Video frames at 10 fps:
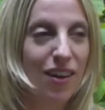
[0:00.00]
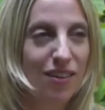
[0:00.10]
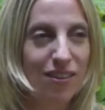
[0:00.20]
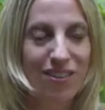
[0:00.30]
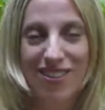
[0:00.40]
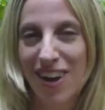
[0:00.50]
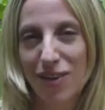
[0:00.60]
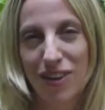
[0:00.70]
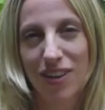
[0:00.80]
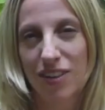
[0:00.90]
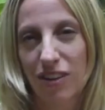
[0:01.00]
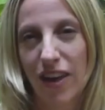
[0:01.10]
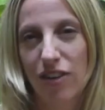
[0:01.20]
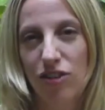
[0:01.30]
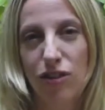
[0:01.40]
this is kind of like a
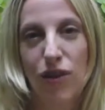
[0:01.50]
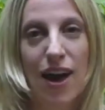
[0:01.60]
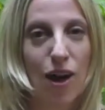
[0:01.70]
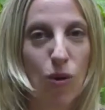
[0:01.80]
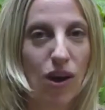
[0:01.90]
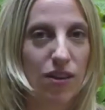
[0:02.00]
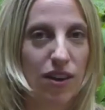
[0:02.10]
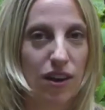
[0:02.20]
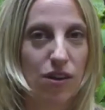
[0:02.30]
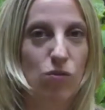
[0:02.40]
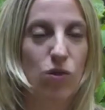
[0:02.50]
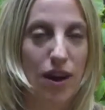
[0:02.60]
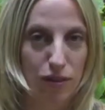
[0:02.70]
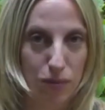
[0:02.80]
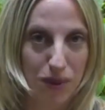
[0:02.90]
collection of how I did it
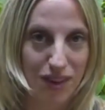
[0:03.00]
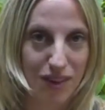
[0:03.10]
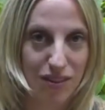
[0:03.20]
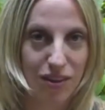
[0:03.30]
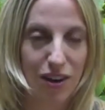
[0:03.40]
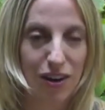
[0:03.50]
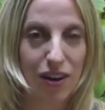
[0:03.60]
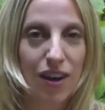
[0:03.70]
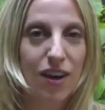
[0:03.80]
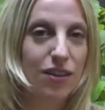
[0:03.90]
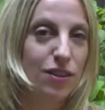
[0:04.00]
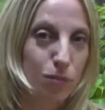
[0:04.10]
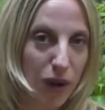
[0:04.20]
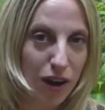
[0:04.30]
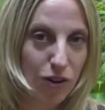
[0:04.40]
recipes that are
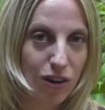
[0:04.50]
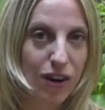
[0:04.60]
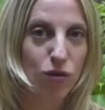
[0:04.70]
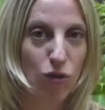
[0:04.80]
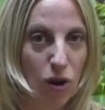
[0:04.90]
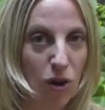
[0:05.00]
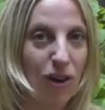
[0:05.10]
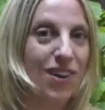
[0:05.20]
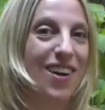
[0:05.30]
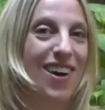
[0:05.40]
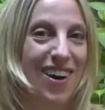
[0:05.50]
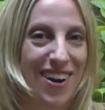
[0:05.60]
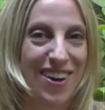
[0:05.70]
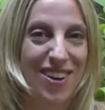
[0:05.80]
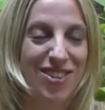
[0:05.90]
inspiring and raw and
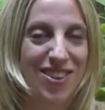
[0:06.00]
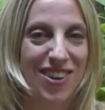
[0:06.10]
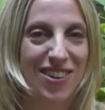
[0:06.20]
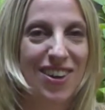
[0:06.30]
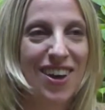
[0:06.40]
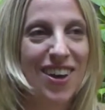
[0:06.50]
honest, and